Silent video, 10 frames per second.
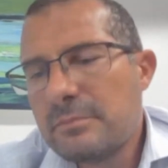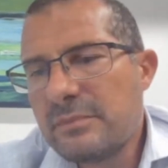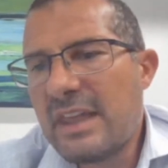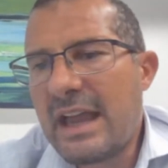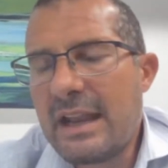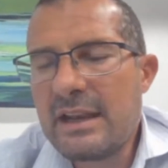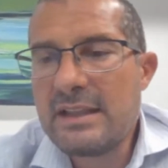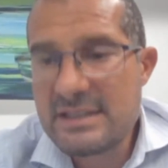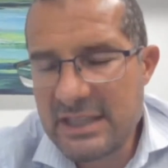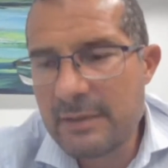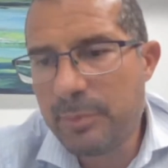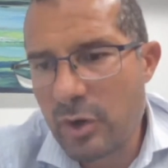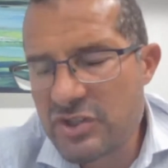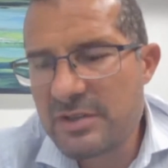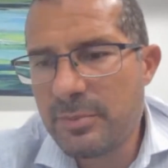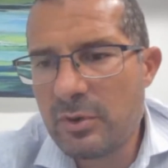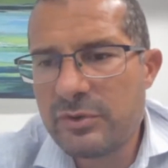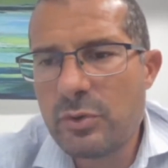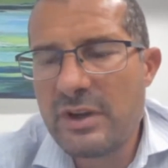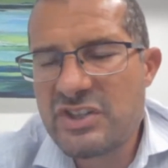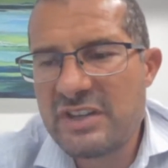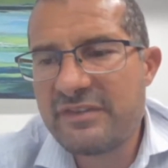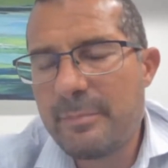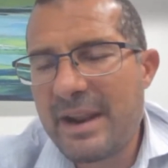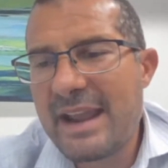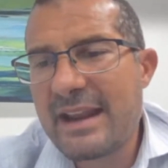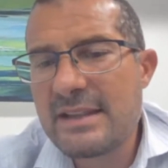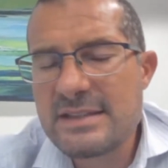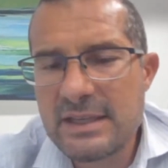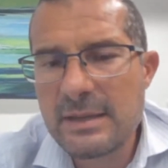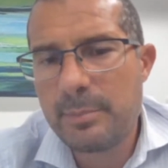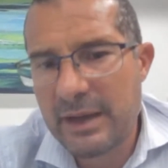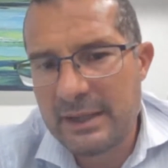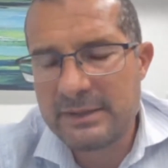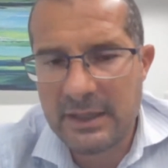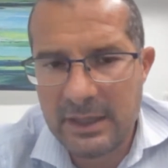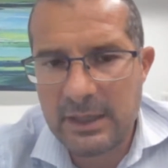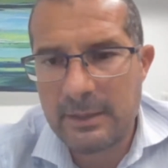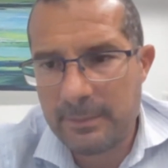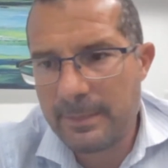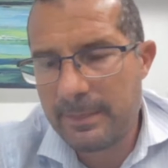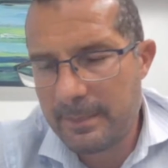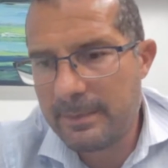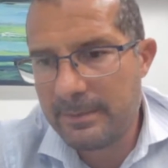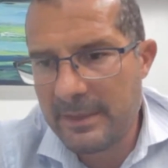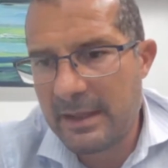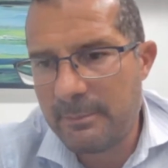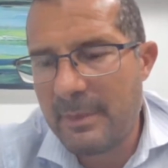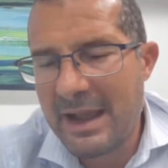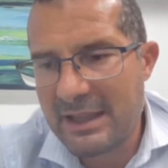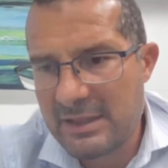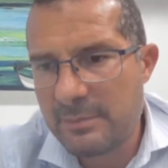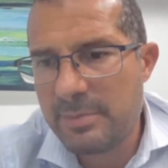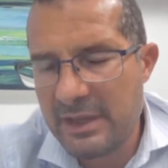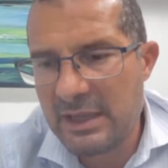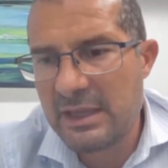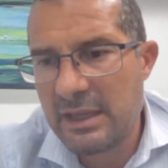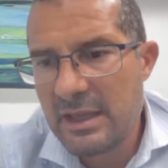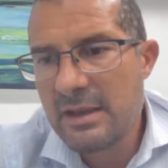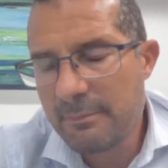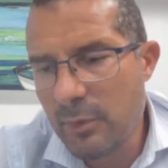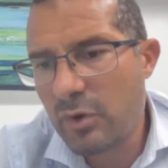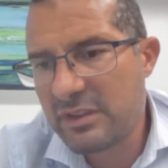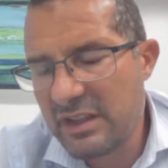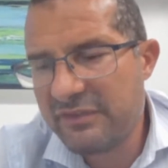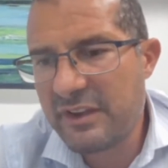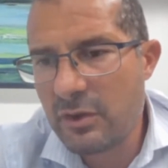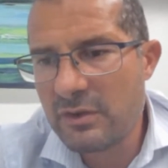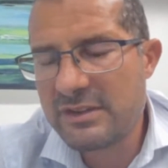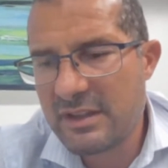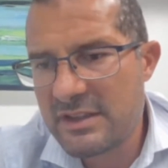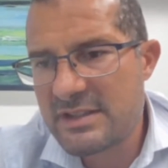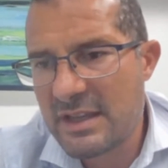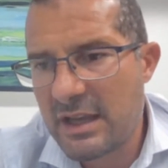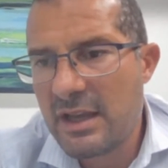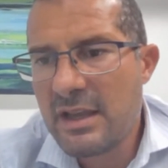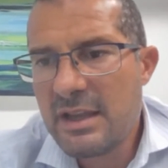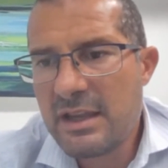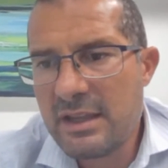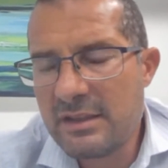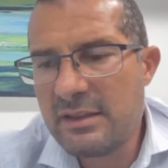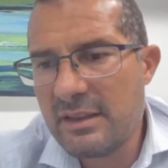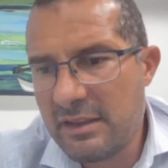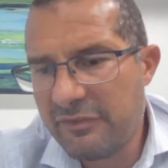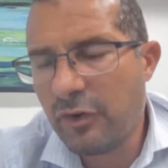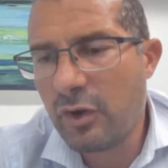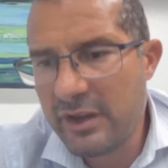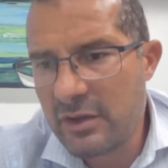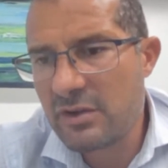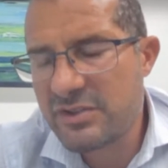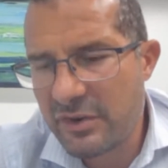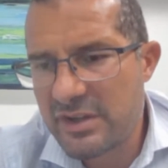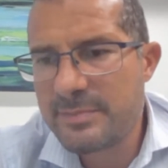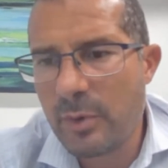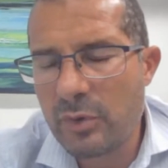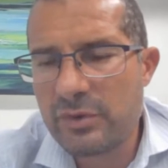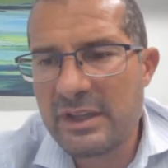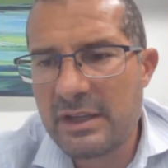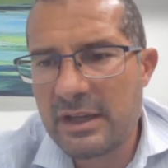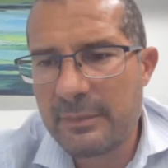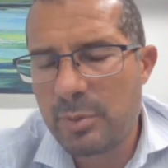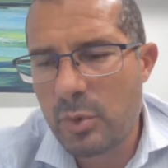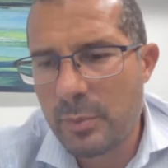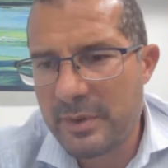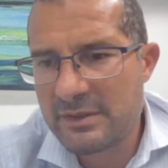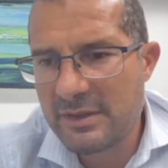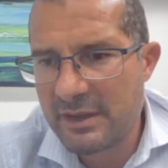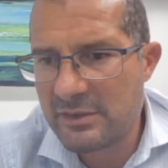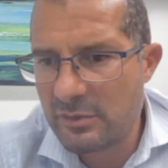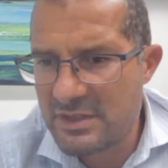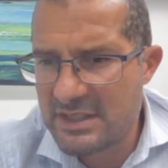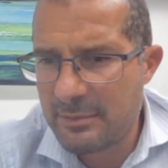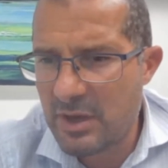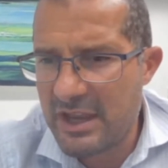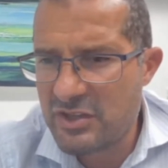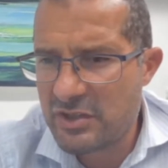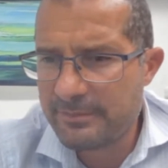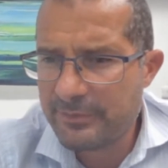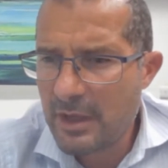then it's still possible to achieve a pregnancy, but there might be more difficulties in the follicles responding appropriately to the stimulation.